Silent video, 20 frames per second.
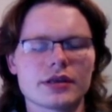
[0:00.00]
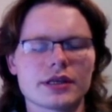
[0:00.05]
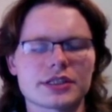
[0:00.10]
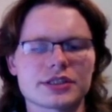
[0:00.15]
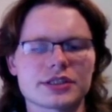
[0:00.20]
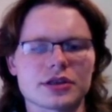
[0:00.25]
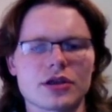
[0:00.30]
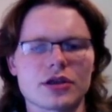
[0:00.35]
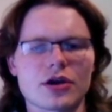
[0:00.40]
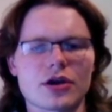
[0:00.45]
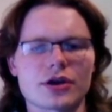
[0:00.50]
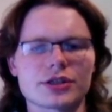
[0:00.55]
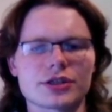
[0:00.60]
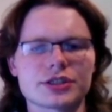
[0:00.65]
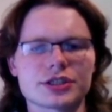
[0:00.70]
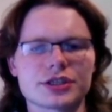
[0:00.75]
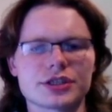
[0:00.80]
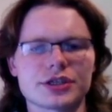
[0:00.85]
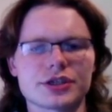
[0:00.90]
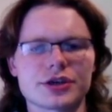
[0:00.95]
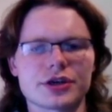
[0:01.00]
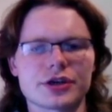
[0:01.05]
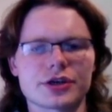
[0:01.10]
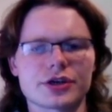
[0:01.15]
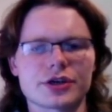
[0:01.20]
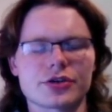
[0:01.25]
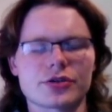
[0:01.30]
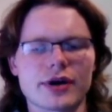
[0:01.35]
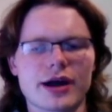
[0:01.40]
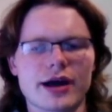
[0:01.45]
This large
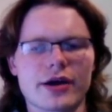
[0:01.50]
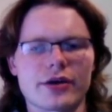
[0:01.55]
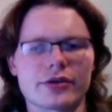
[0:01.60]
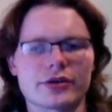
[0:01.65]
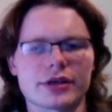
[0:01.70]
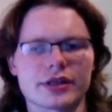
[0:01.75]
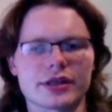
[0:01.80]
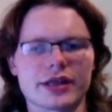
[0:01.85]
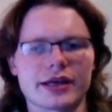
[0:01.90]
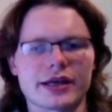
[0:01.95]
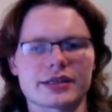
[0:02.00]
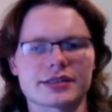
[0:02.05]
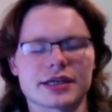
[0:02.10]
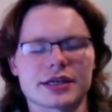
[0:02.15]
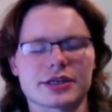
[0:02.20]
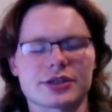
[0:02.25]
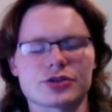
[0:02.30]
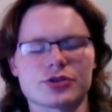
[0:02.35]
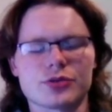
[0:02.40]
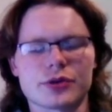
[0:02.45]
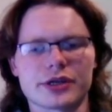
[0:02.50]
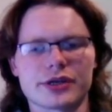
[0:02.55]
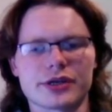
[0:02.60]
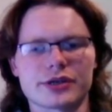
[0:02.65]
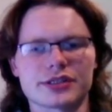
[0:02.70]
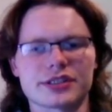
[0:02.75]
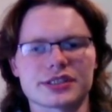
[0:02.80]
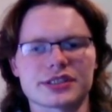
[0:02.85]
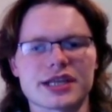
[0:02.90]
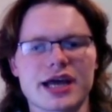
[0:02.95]
young crowd that is on
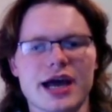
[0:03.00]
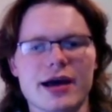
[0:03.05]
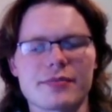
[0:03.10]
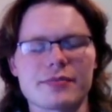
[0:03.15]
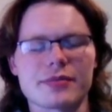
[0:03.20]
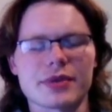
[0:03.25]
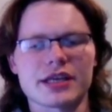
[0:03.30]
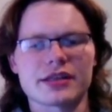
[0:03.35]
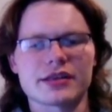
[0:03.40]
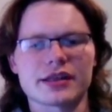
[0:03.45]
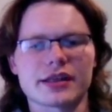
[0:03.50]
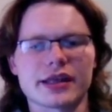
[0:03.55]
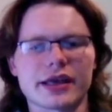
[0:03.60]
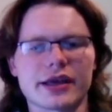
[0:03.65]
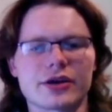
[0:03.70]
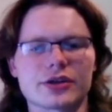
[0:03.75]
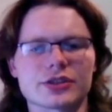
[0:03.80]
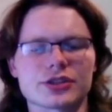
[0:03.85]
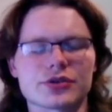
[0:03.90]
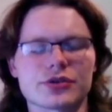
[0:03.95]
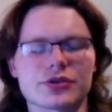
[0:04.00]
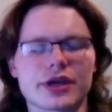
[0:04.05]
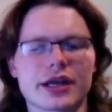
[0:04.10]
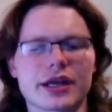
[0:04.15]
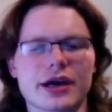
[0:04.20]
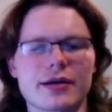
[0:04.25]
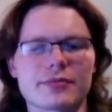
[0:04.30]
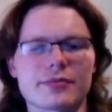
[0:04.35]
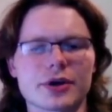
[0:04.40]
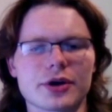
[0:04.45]
Twitter does not mean that they also
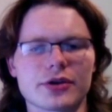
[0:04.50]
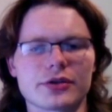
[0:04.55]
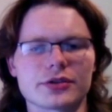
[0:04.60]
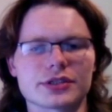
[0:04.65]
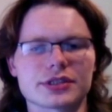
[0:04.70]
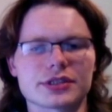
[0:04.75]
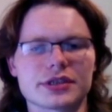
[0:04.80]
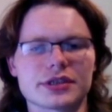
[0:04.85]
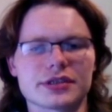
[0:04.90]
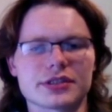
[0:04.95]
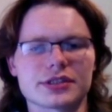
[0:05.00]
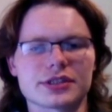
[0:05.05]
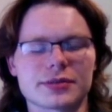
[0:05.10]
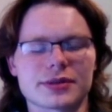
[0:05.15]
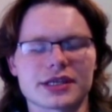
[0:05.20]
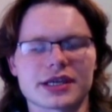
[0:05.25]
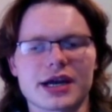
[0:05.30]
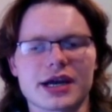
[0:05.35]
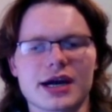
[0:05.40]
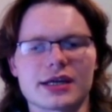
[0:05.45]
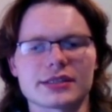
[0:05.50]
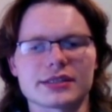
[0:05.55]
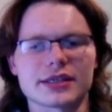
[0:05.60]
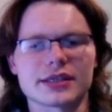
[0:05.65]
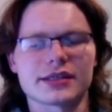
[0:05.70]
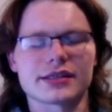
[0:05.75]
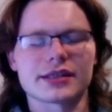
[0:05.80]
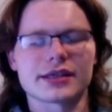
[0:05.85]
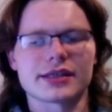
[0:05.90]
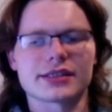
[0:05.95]
cannot post some of the
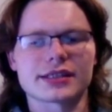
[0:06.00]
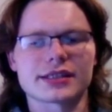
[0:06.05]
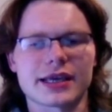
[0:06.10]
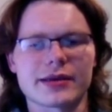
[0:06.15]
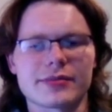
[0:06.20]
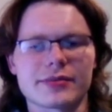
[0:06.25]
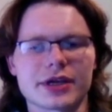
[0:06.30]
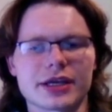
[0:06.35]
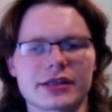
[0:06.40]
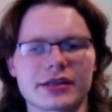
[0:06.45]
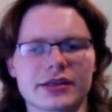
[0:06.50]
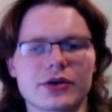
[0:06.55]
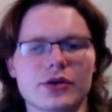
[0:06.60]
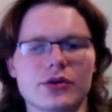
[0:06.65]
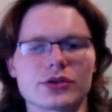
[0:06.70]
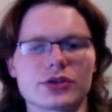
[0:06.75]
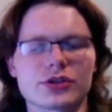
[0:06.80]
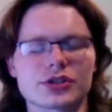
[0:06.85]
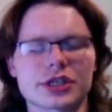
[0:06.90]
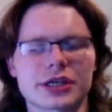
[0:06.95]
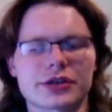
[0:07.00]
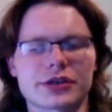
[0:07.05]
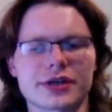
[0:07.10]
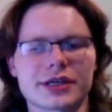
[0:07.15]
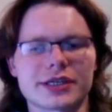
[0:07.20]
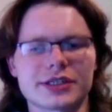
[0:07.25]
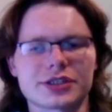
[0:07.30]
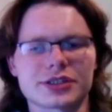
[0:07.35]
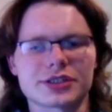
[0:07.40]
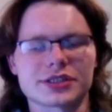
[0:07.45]
content that is aimed at the older
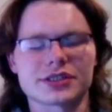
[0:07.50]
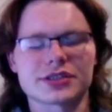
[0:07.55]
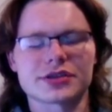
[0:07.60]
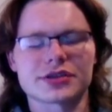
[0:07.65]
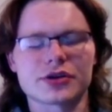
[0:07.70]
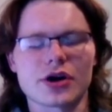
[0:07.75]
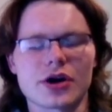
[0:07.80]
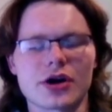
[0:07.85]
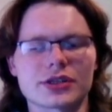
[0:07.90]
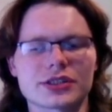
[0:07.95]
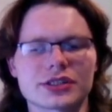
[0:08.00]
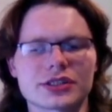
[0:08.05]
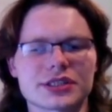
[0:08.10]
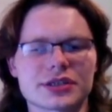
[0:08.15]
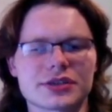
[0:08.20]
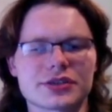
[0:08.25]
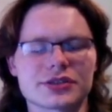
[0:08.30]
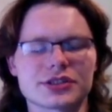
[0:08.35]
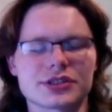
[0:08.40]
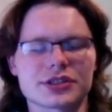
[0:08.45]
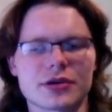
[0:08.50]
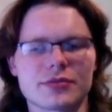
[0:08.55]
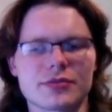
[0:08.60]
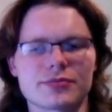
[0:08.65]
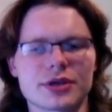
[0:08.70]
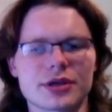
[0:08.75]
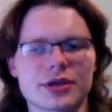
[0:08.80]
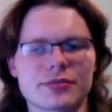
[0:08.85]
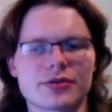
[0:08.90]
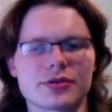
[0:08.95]
generations. There are still
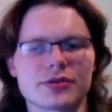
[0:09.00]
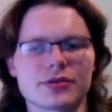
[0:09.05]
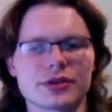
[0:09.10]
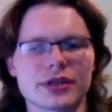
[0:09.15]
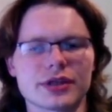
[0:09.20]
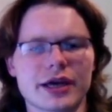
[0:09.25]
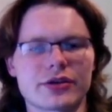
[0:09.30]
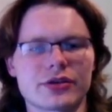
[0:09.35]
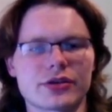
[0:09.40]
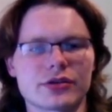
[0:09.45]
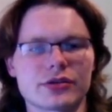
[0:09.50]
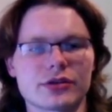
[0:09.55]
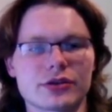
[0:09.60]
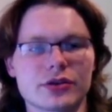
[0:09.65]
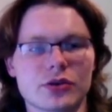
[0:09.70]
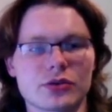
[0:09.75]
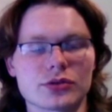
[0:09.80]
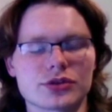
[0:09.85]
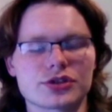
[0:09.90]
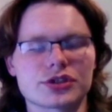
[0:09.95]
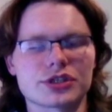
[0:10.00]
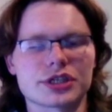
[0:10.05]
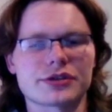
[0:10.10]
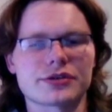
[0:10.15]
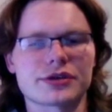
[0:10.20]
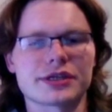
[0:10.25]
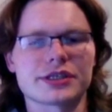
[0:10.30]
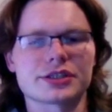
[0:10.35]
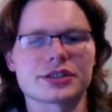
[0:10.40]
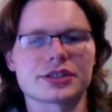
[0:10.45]
some people that are older
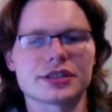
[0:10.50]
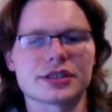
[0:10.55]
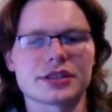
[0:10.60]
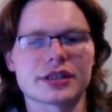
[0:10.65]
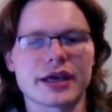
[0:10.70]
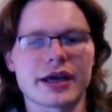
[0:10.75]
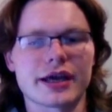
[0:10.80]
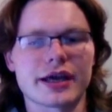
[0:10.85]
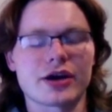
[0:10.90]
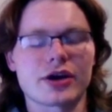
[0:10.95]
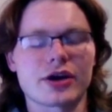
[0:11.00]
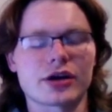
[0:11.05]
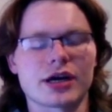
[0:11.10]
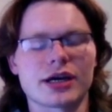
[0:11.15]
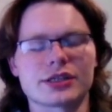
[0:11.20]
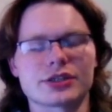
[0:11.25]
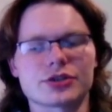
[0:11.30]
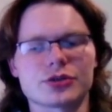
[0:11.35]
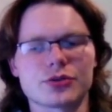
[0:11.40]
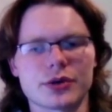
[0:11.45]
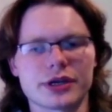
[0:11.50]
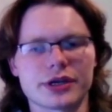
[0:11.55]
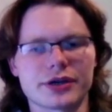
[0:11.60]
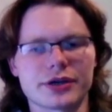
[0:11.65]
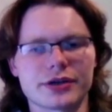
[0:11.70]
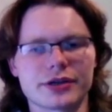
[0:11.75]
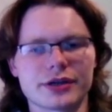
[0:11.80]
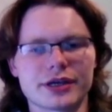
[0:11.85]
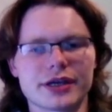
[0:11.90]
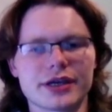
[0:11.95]
generation that are on
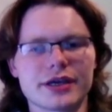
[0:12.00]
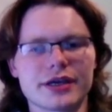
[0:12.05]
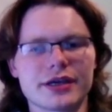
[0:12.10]
Twitter.